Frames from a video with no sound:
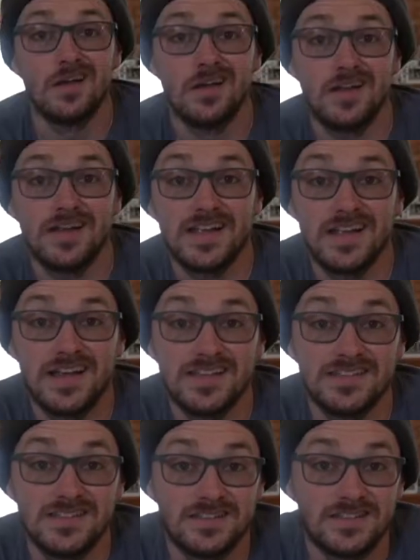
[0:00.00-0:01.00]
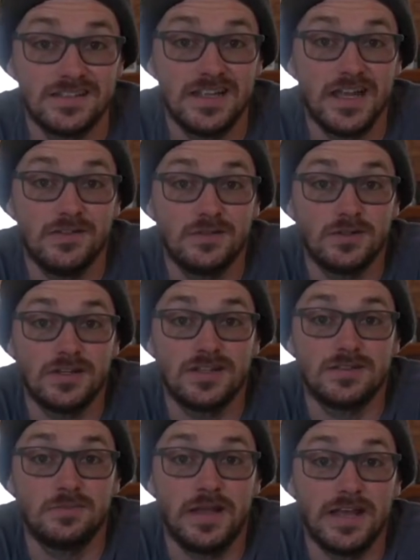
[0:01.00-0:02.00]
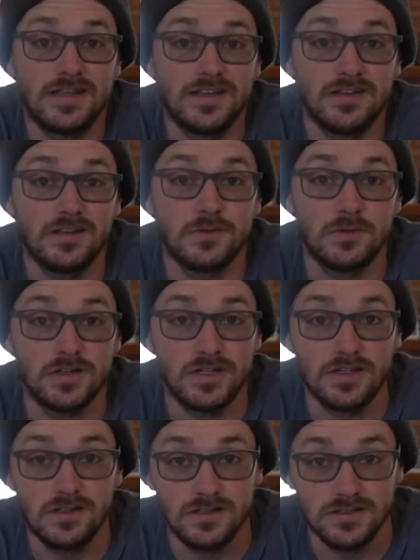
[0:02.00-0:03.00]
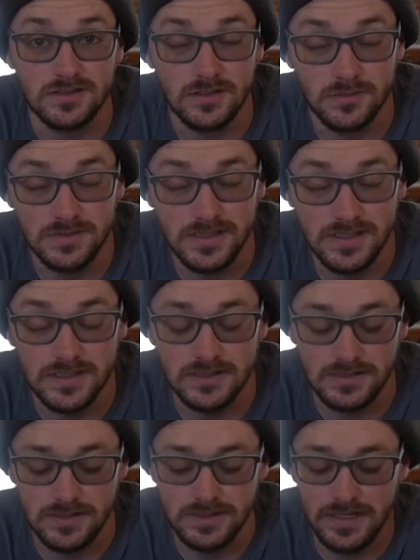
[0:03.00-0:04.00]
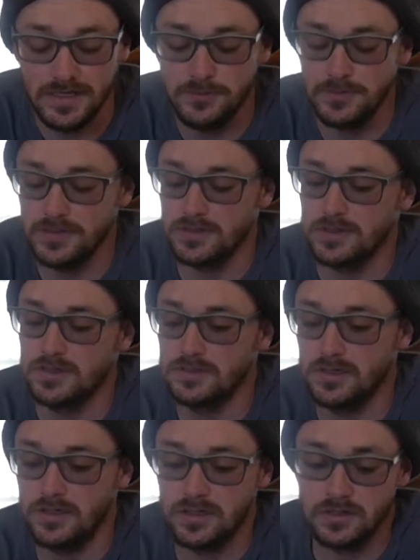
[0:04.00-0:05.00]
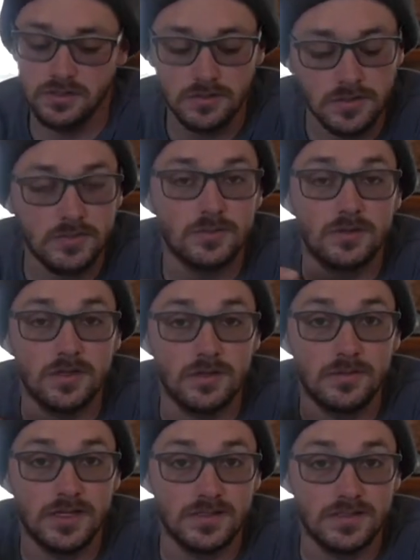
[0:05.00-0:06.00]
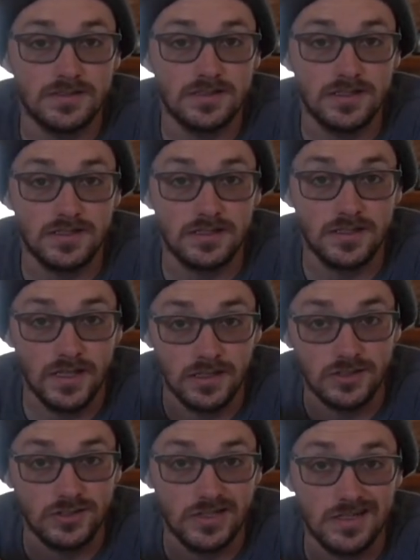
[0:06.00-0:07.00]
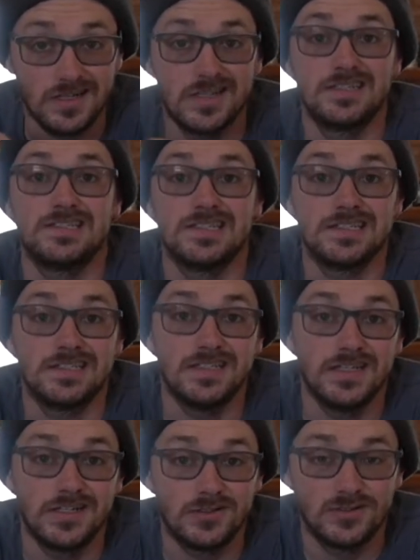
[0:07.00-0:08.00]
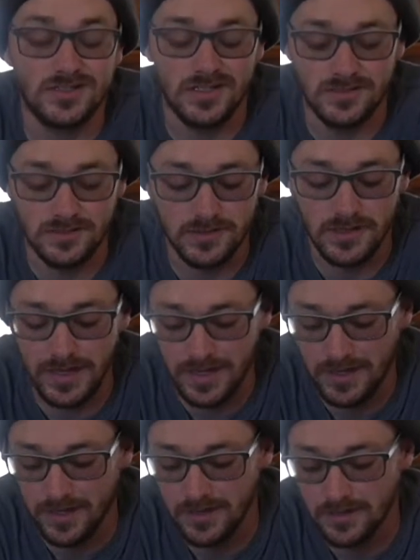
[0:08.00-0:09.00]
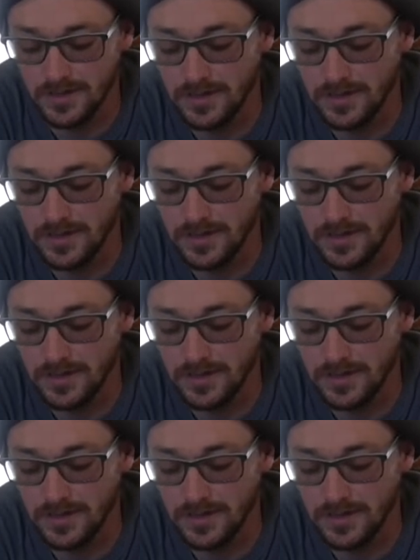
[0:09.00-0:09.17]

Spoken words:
Alright guys, it's good to have you guys back here at Working Aussies Homestead. Today we are going to talk a little bit more about this IntelliShock 60 Energizer and